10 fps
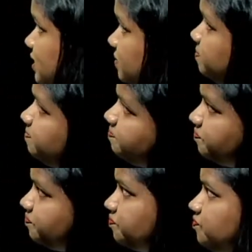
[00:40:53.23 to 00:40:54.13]
see.
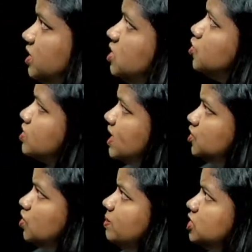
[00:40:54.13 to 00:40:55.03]
So
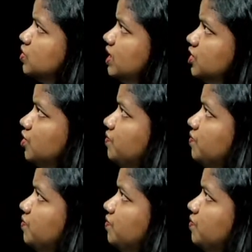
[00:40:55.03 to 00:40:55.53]
sexual maturation of